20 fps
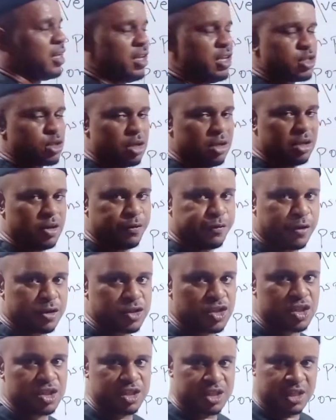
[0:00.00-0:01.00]
is on the
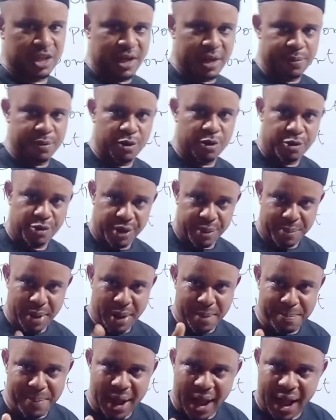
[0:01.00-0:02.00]
first syllable.
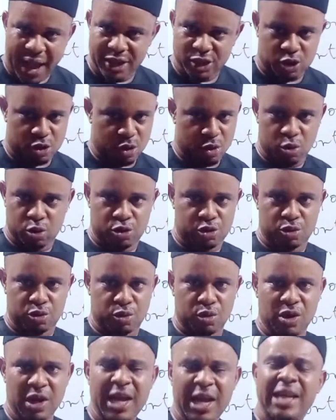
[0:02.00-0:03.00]
Remember, I told
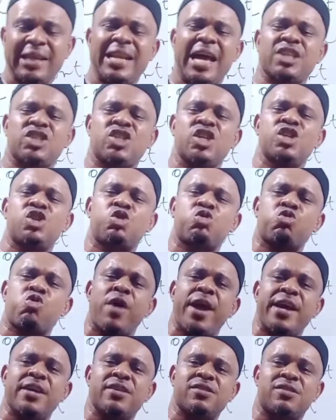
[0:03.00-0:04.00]
you that
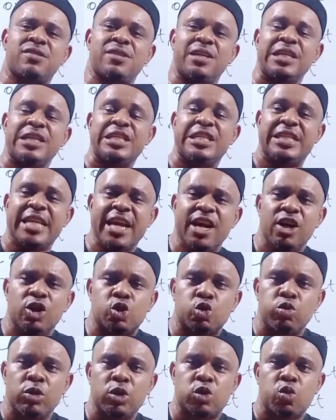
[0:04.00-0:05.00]
stress
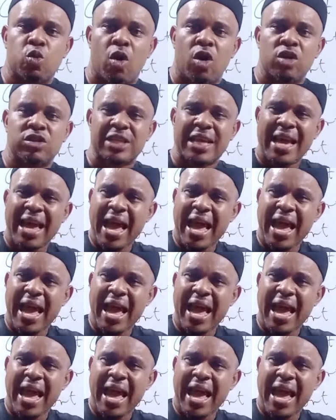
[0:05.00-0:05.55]
deals with what?